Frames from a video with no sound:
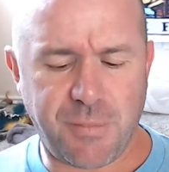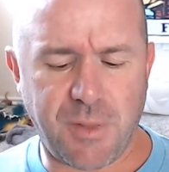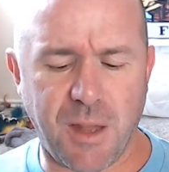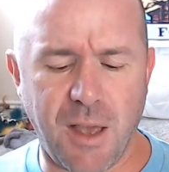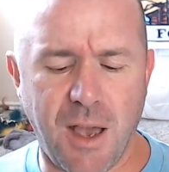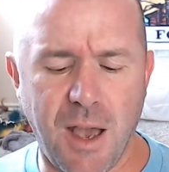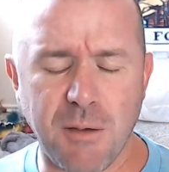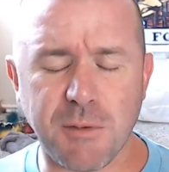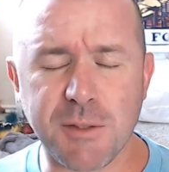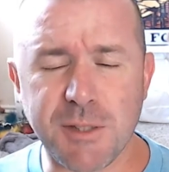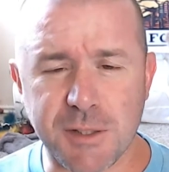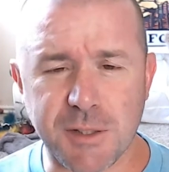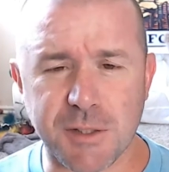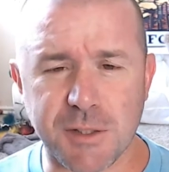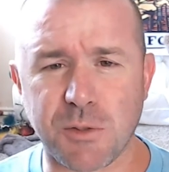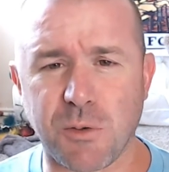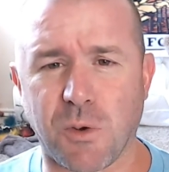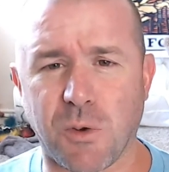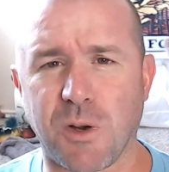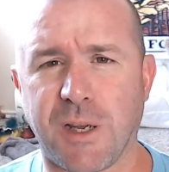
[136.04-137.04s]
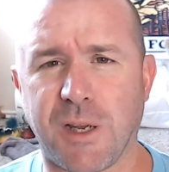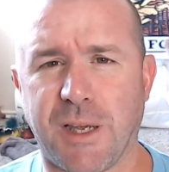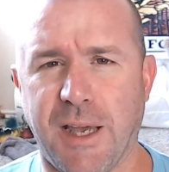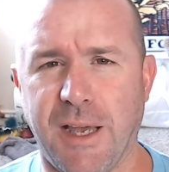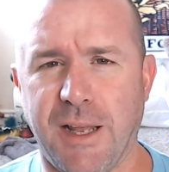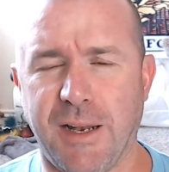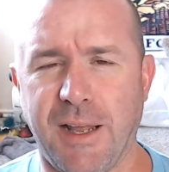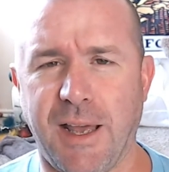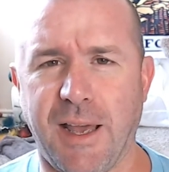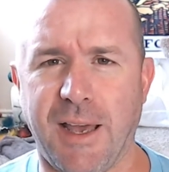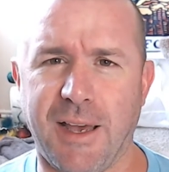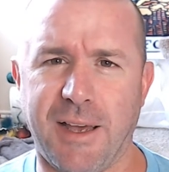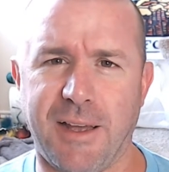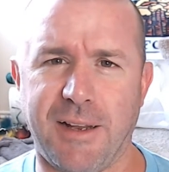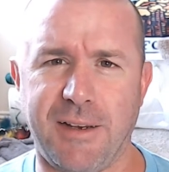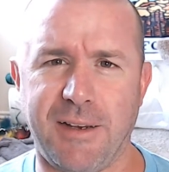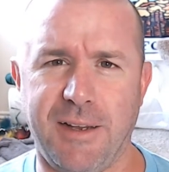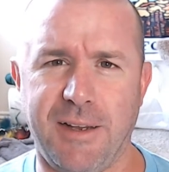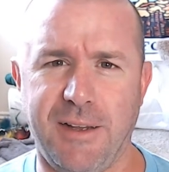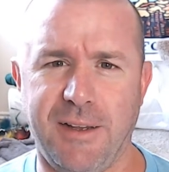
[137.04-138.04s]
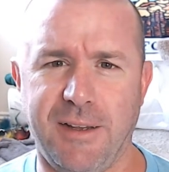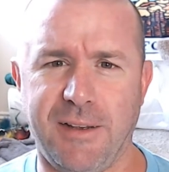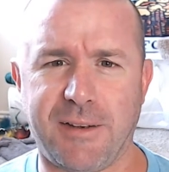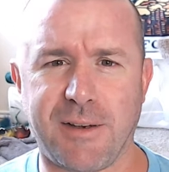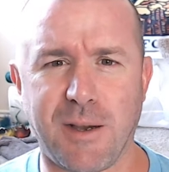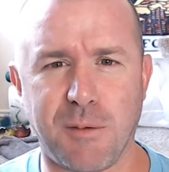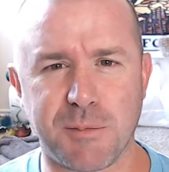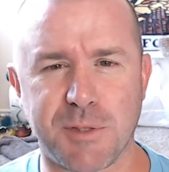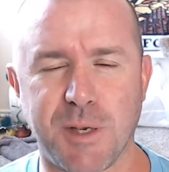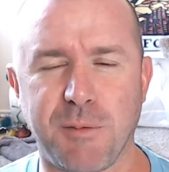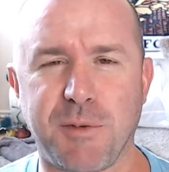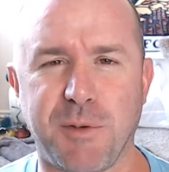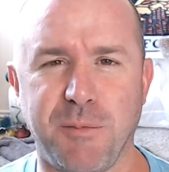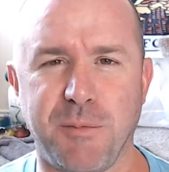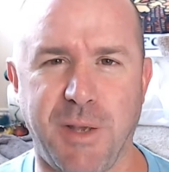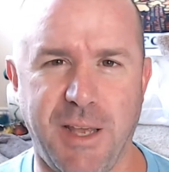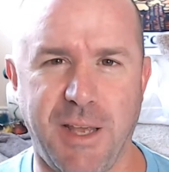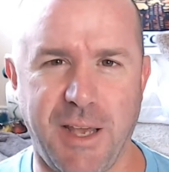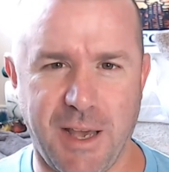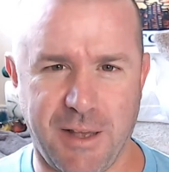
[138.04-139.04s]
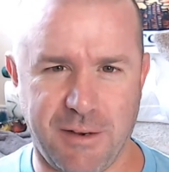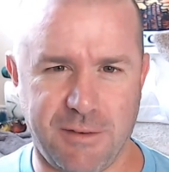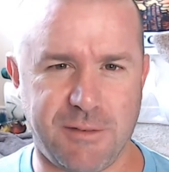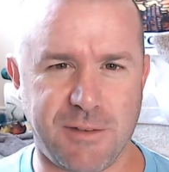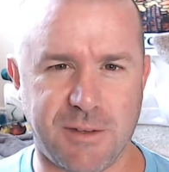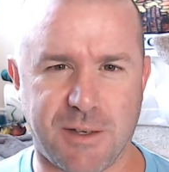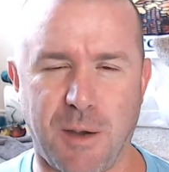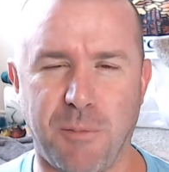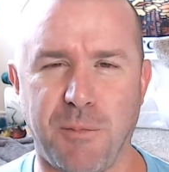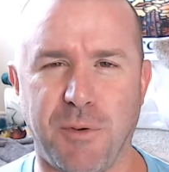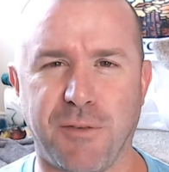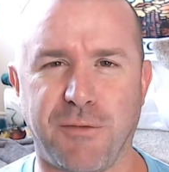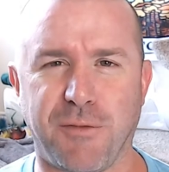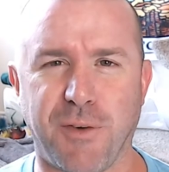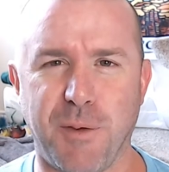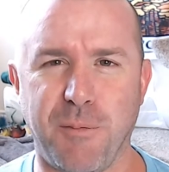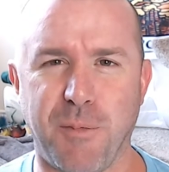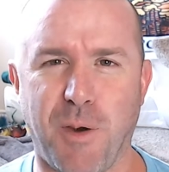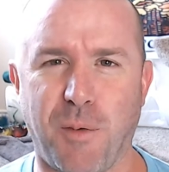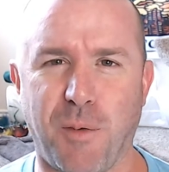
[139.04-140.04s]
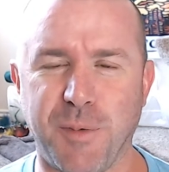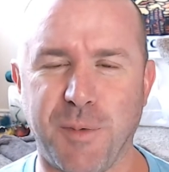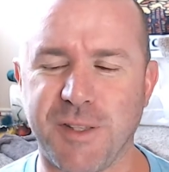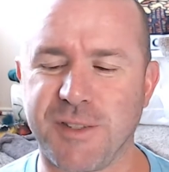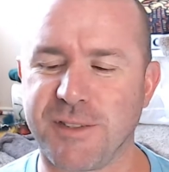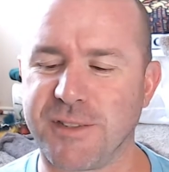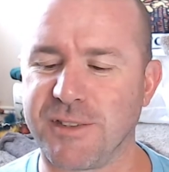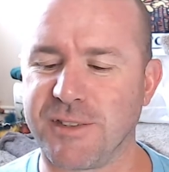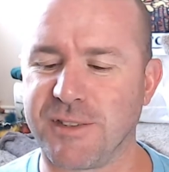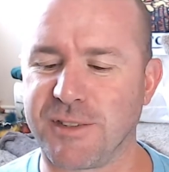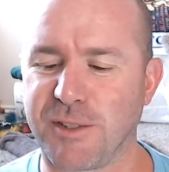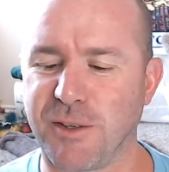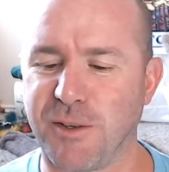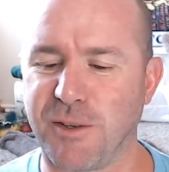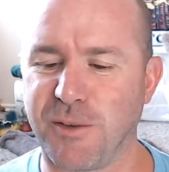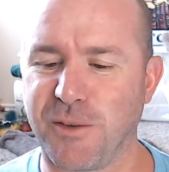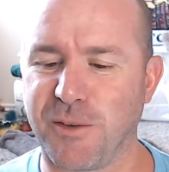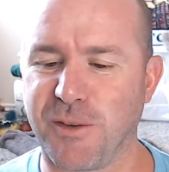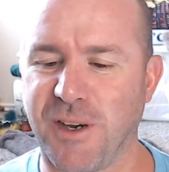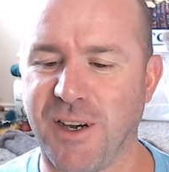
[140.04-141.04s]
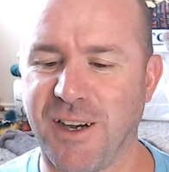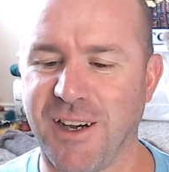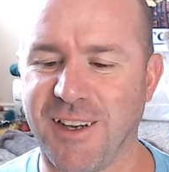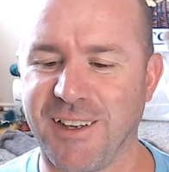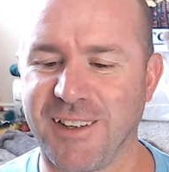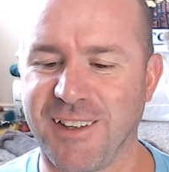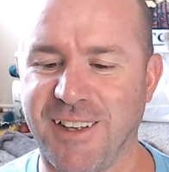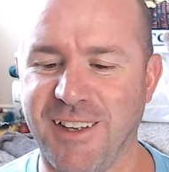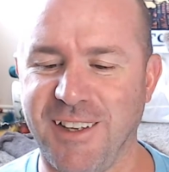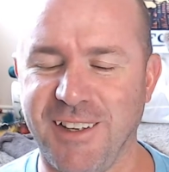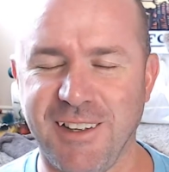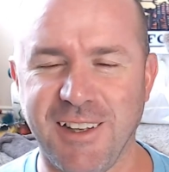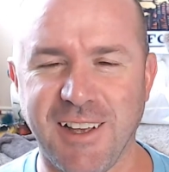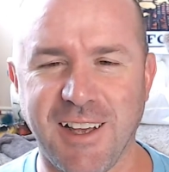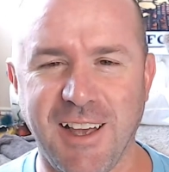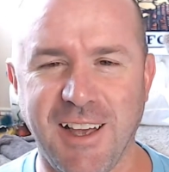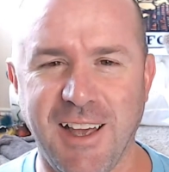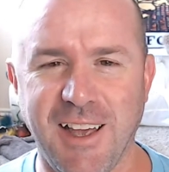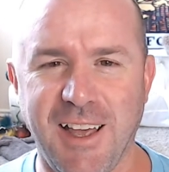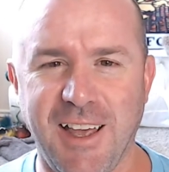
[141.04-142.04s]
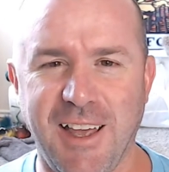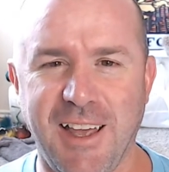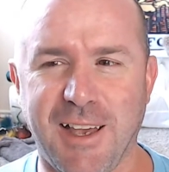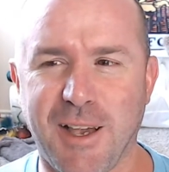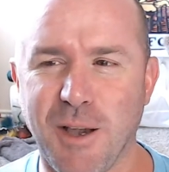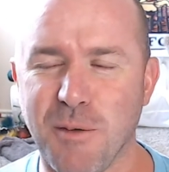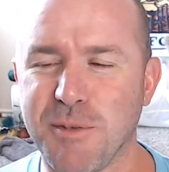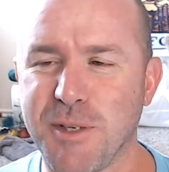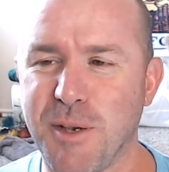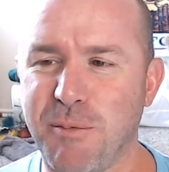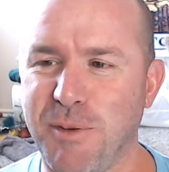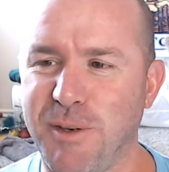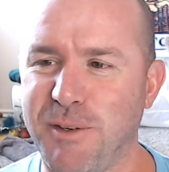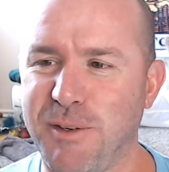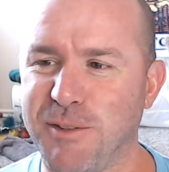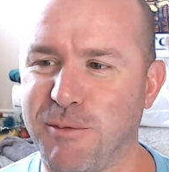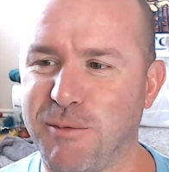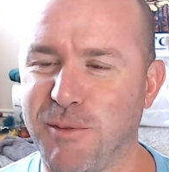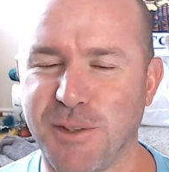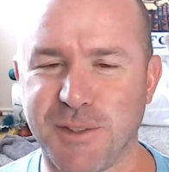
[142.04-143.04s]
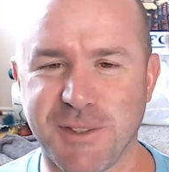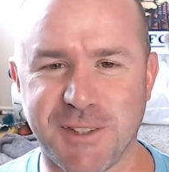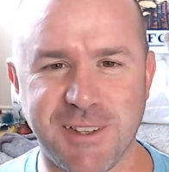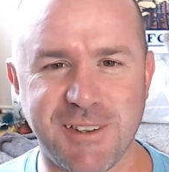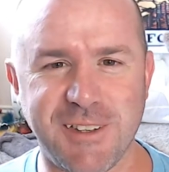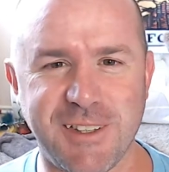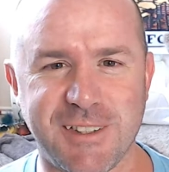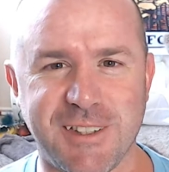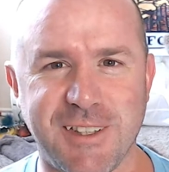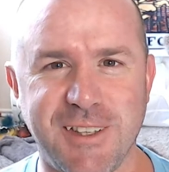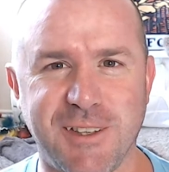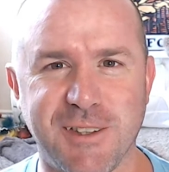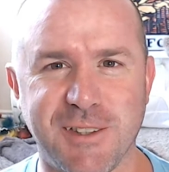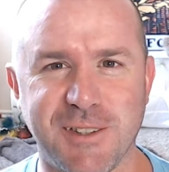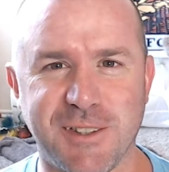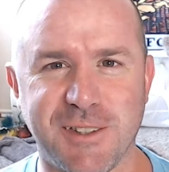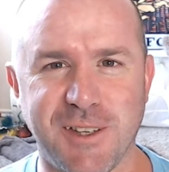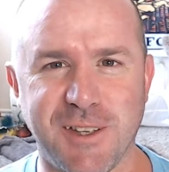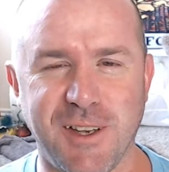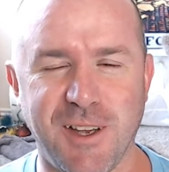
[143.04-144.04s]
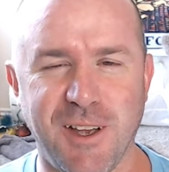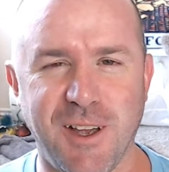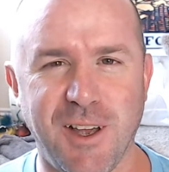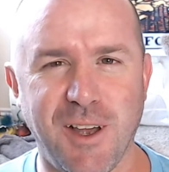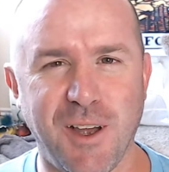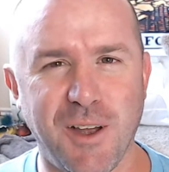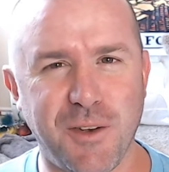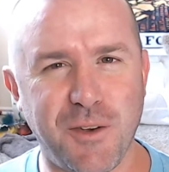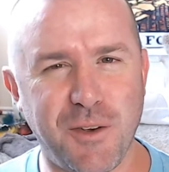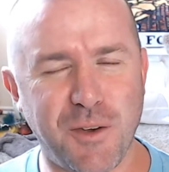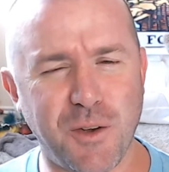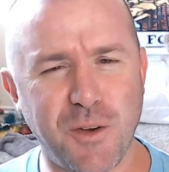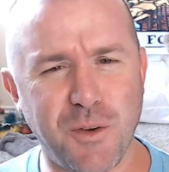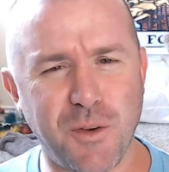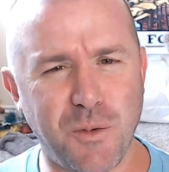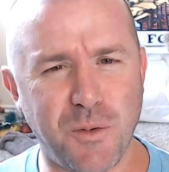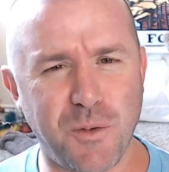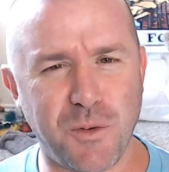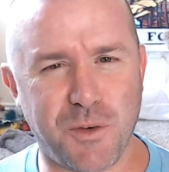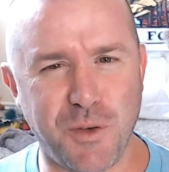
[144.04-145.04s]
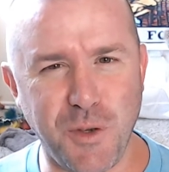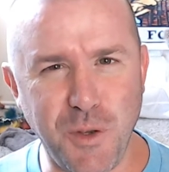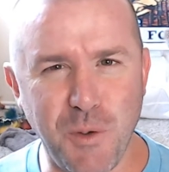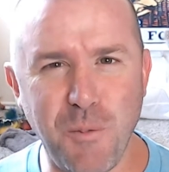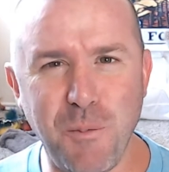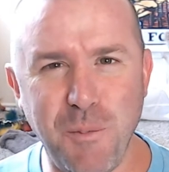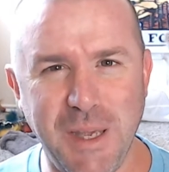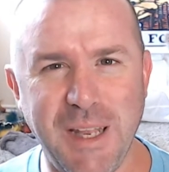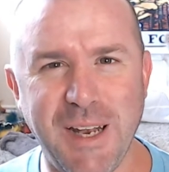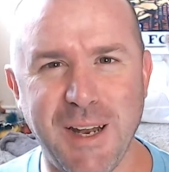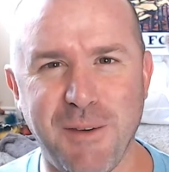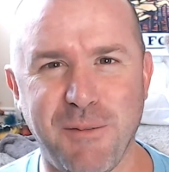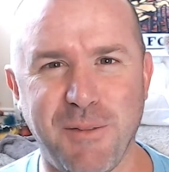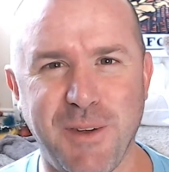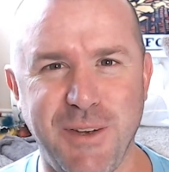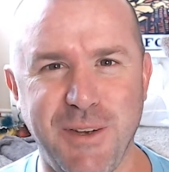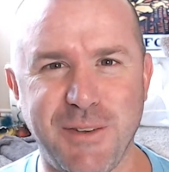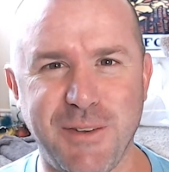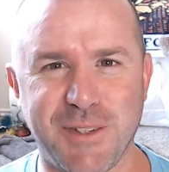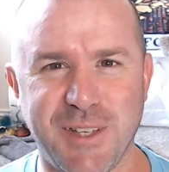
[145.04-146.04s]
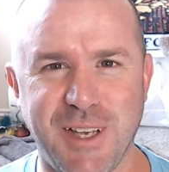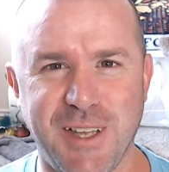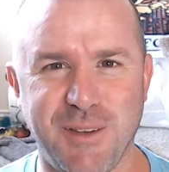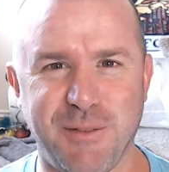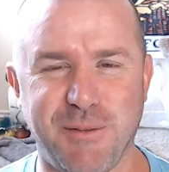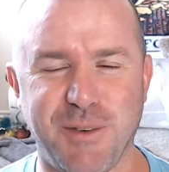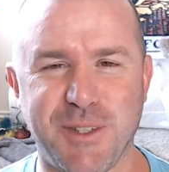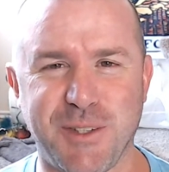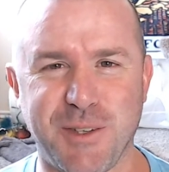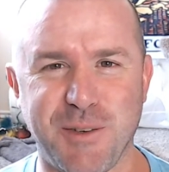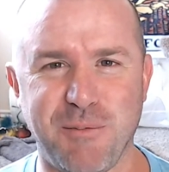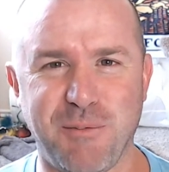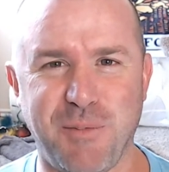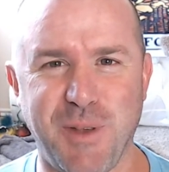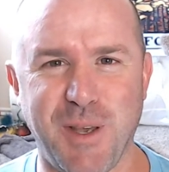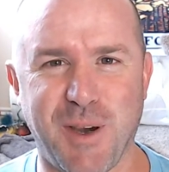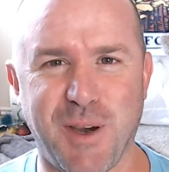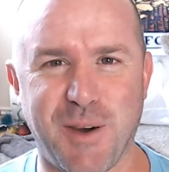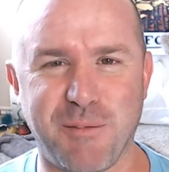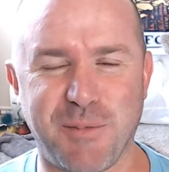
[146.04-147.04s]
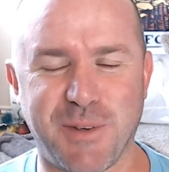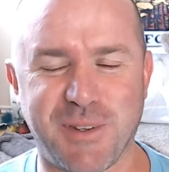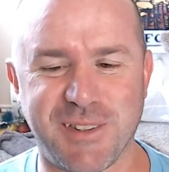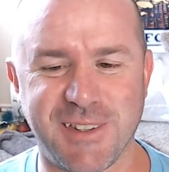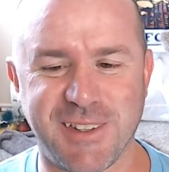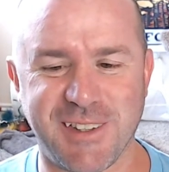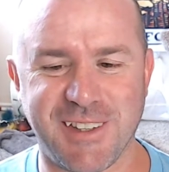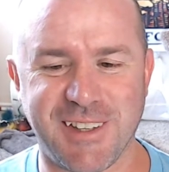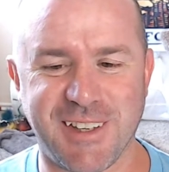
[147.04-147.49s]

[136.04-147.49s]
I was at the store again, and he comes up to me. He had a couple of free moments. And so uh, he, he comes up and he was real serious, and he goes, dude, do you mean it when you say that we shouldn't be humble?